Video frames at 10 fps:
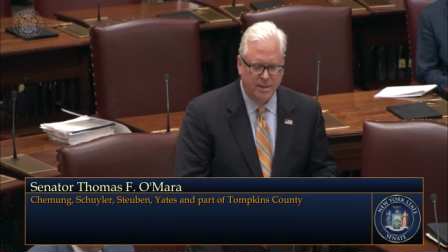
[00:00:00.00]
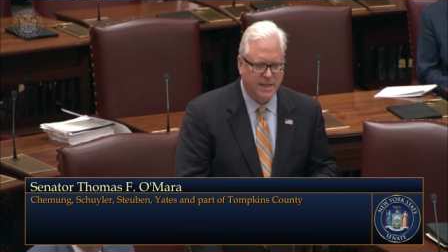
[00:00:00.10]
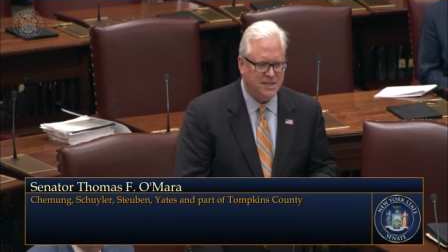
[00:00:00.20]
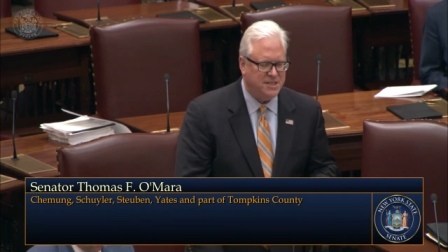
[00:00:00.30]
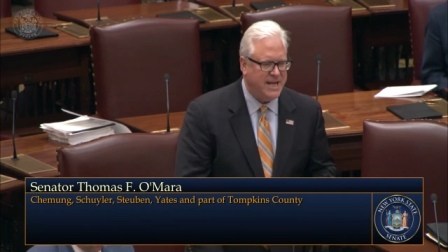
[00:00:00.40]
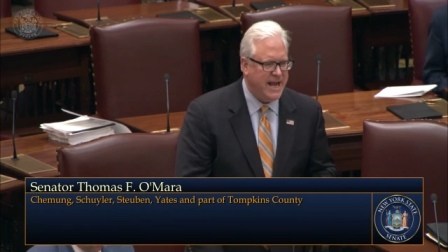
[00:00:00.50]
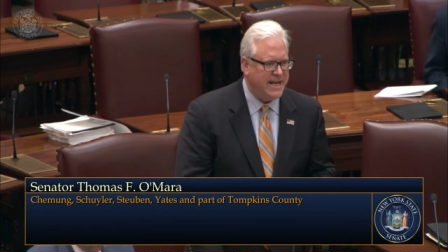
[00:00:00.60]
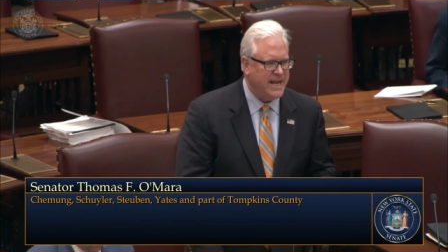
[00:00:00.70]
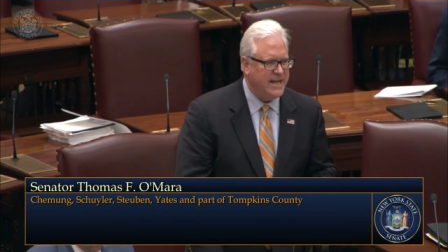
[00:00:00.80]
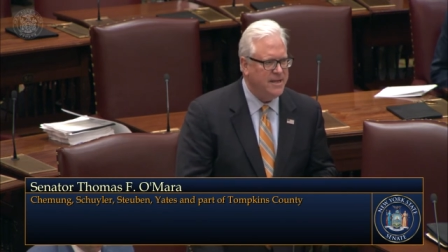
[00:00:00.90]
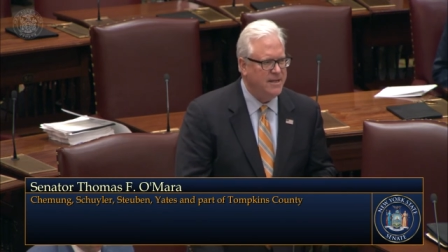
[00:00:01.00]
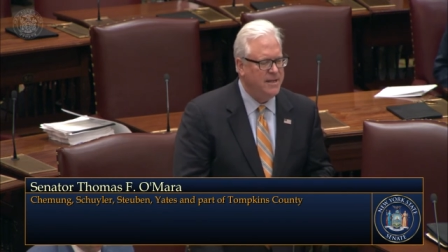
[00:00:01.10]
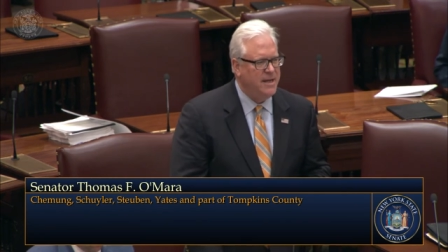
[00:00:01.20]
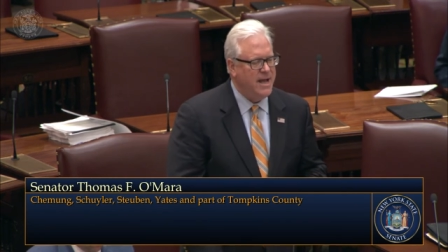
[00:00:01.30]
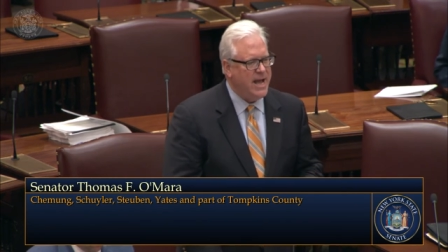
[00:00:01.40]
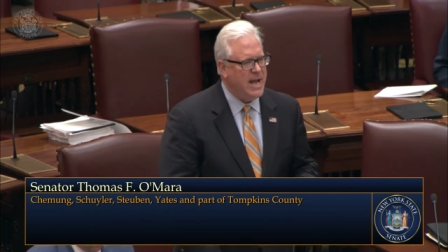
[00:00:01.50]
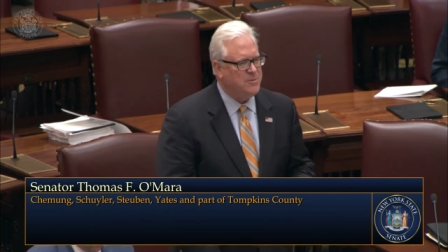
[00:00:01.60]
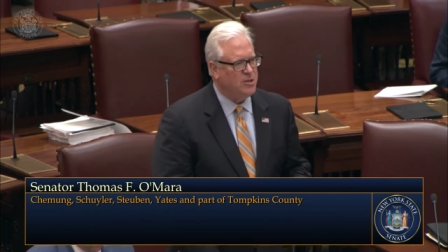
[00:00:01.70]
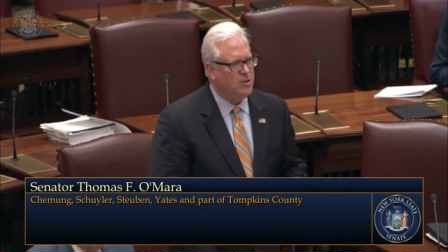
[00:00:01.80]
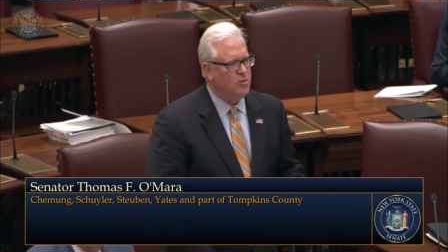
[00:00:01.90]
has taken
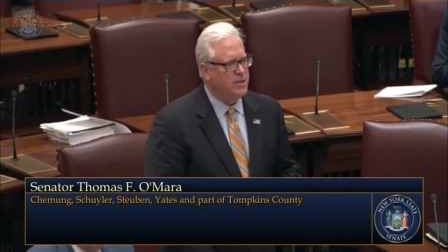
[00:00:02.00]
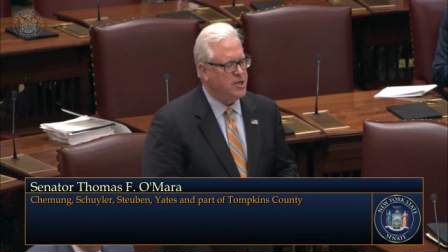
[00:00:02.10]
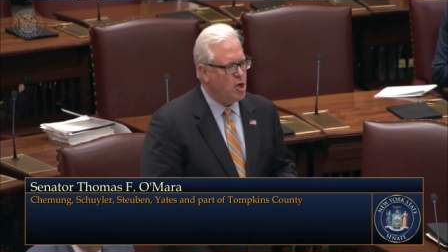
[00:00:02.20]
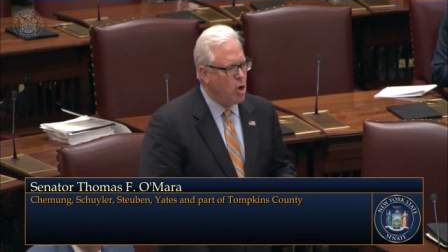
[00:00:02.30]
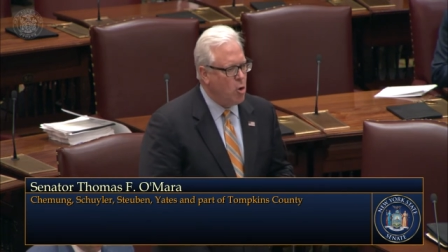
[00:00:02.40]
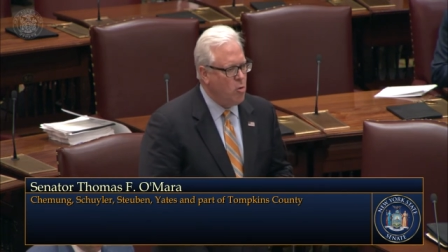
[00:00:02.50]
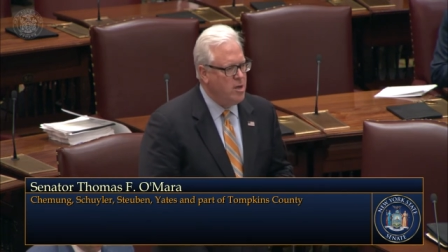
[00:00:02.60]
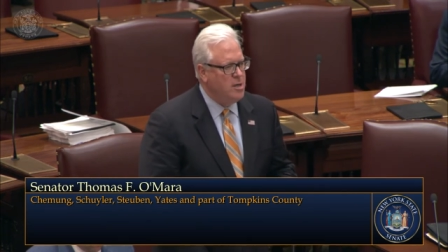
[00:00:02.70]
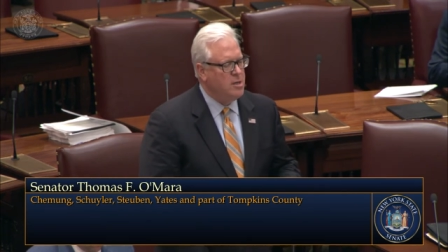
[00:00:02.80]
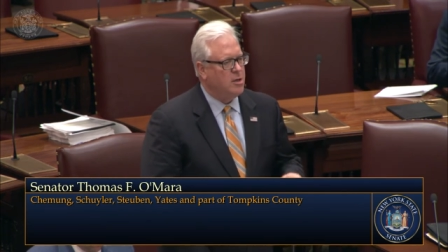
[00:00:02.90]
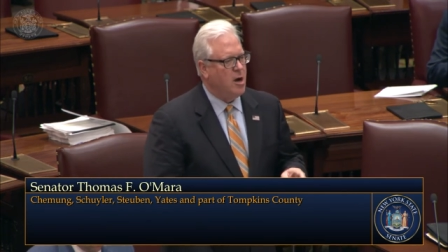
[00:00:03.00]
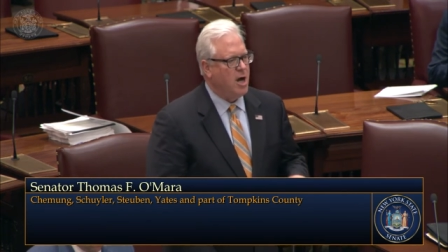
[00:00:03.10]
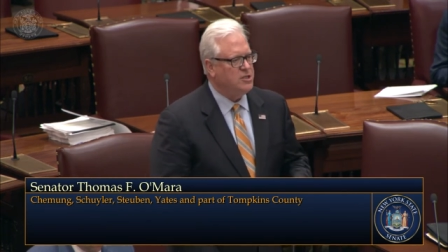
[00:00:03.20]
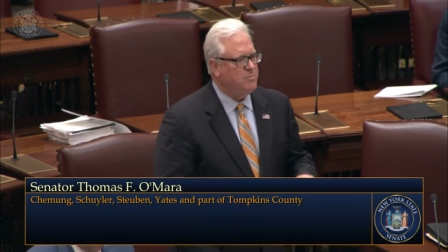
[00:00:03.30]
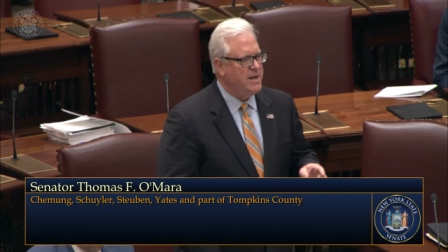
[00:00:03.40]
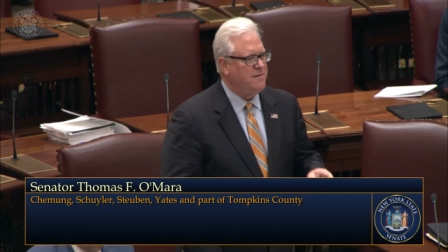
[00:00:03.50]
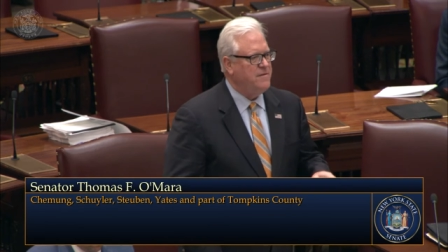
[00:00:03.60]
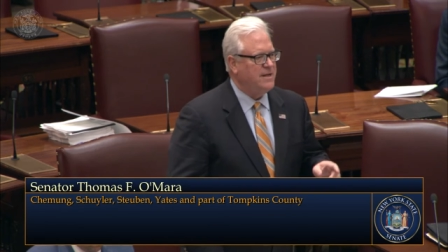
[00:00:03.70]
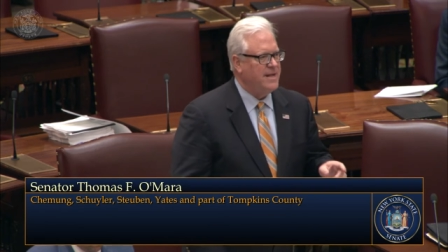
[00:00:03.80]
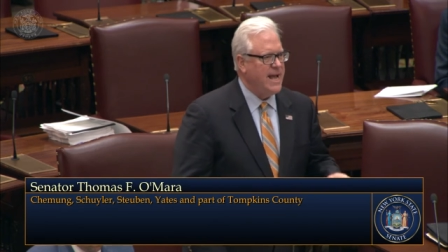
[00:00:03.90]
absolutely no cost
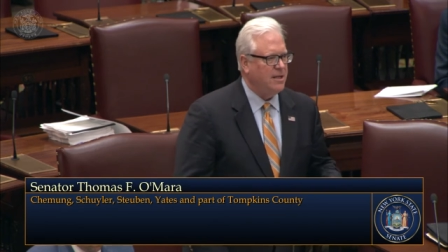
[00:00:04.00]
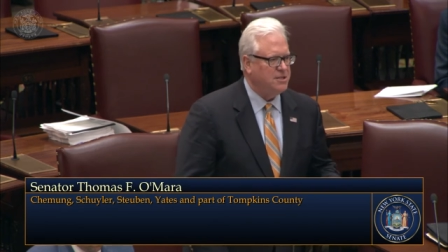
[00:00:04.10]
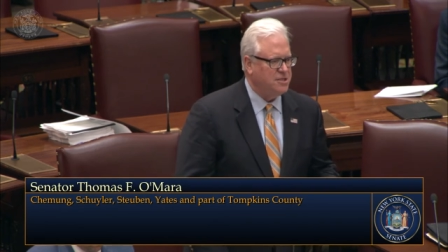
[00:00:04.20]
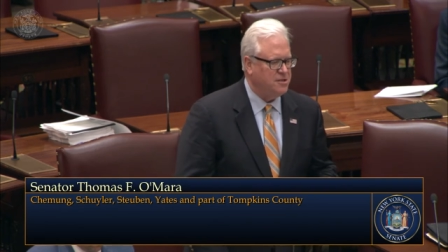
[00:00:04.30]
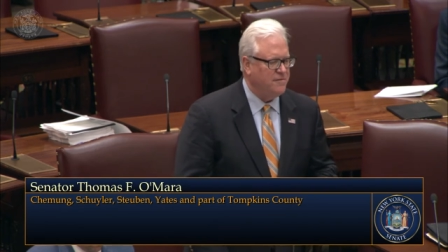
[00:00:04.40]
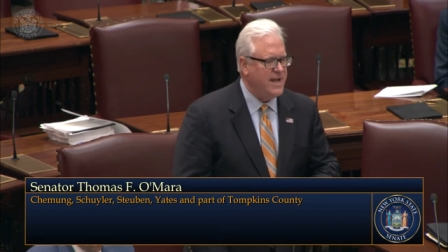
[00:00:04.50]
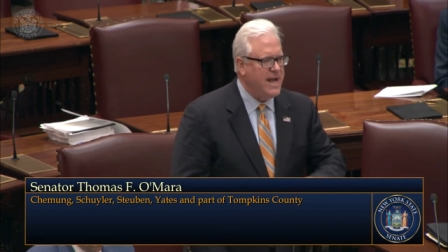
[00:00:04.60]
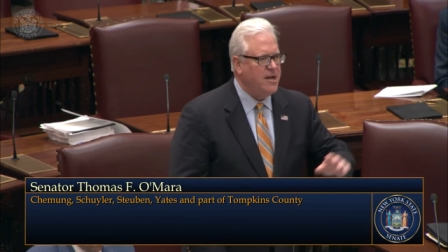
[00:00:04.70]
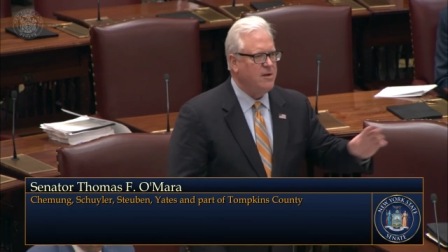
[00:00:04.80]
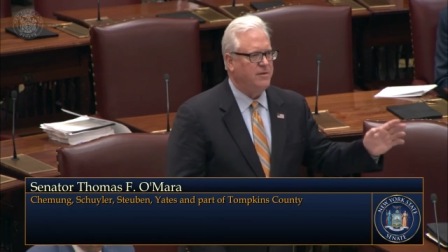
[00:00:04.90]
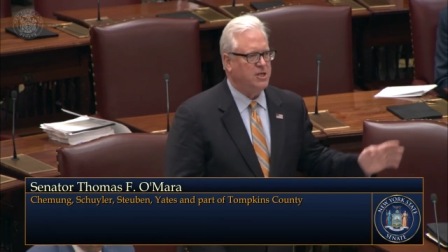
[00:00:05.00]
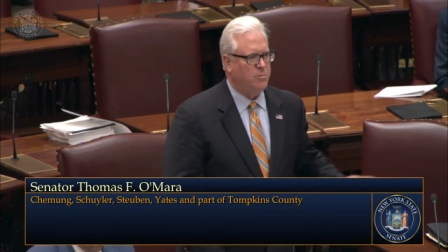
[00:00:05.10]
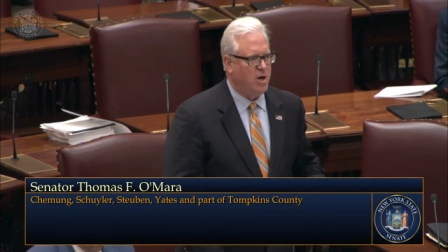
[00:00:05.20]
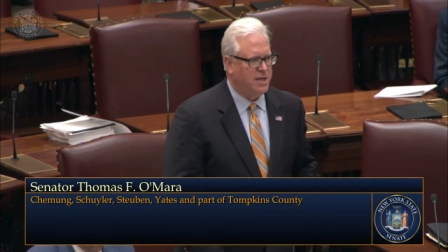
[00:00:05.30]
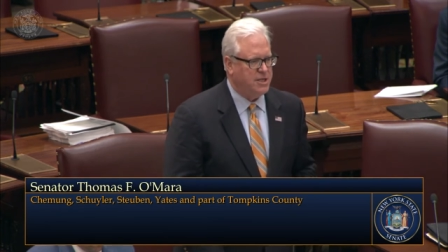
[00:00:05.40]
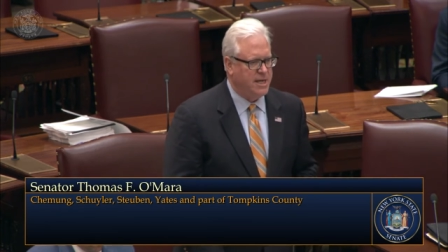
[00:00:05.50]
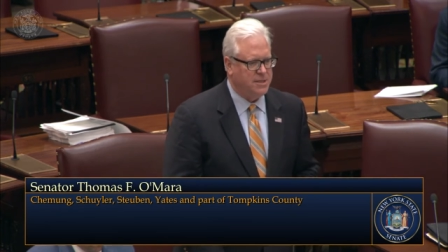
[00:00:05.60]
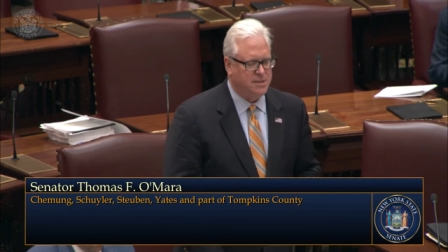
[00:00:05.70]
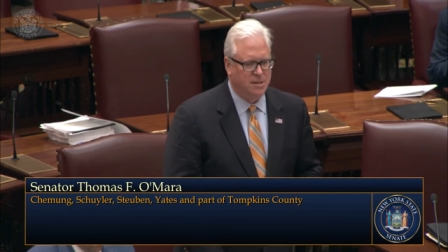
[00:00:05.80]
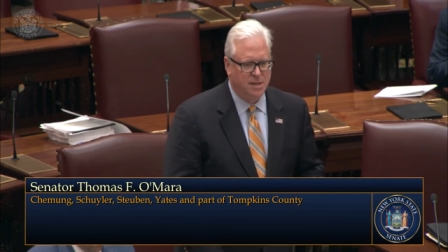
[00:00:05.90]
benefit analysis of any of these
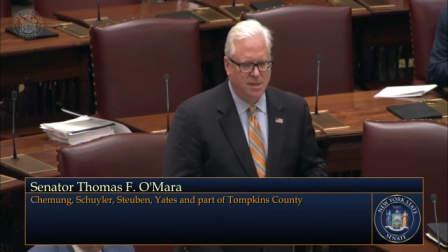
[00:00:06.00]
projects